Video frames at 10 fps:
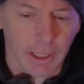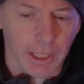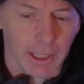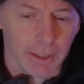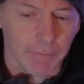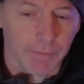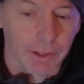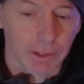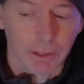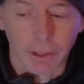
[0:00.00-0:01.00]
And
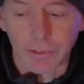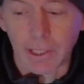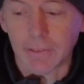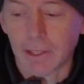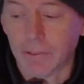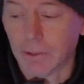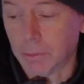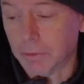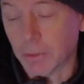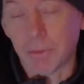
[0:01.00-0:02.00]
they're they're saying that
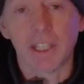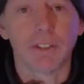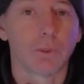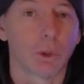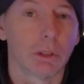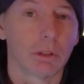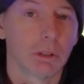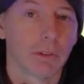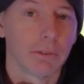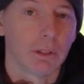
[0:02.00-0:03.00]
some some things for
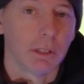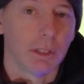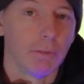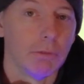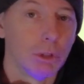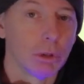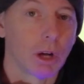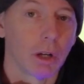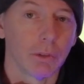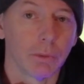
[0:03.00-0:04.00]
the new
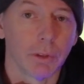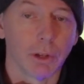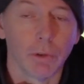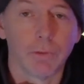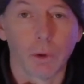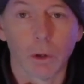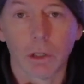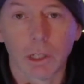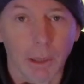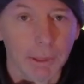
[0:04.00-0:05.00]
goggles with
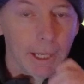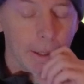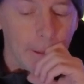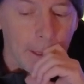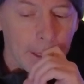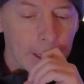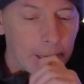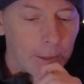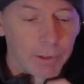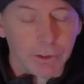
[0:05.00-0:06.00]
04 coming out.
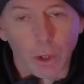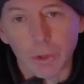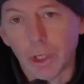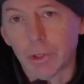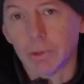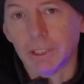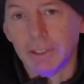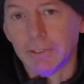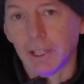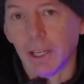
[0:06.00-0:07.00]
Uh, we don't know the
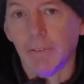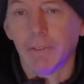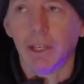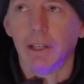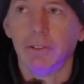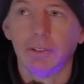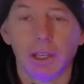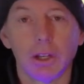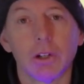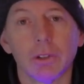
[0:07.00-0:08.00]
release date. They
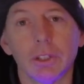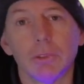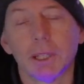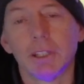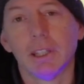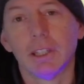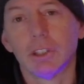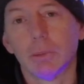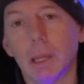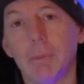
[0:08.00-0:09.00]
say early
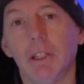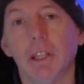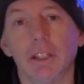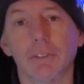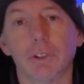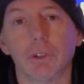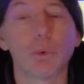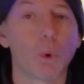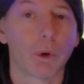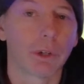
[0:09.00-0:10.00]
speculation, maybe like the first
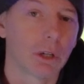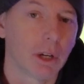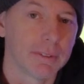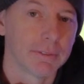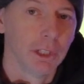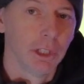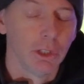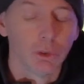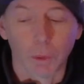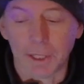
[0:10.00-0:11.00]
quarter of
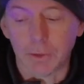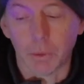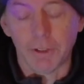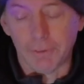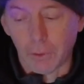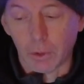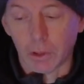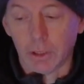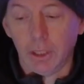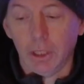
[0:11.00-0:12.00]

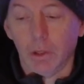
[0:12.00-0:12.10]
2024.